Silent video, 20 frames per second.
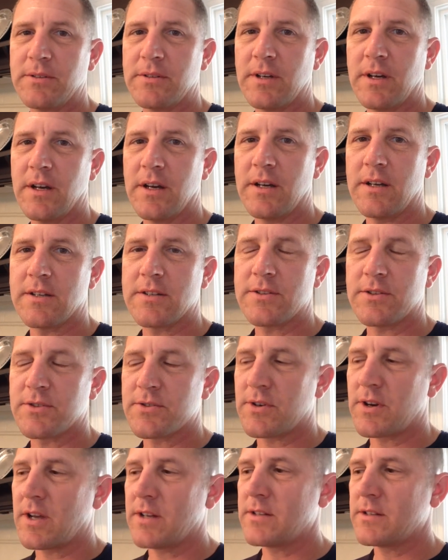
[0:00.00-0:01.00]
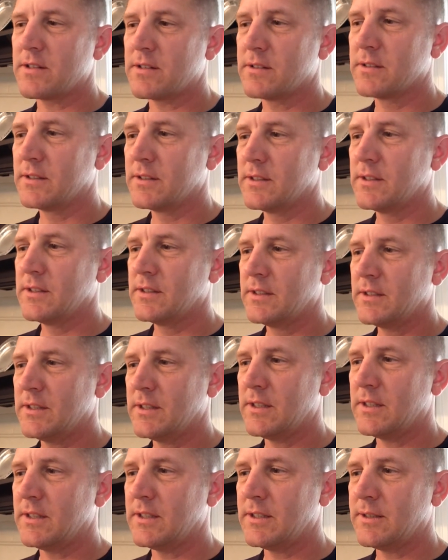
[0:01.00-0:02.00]
uh, still trying to
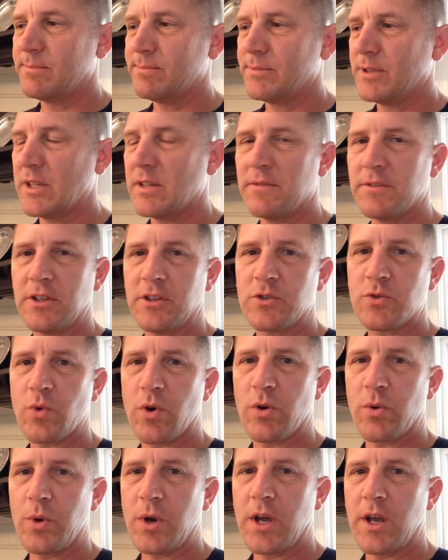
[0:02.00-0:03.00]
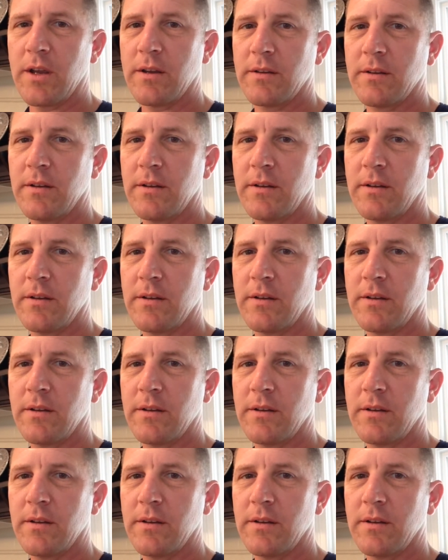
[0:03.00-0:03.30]
uh, get everything squared away.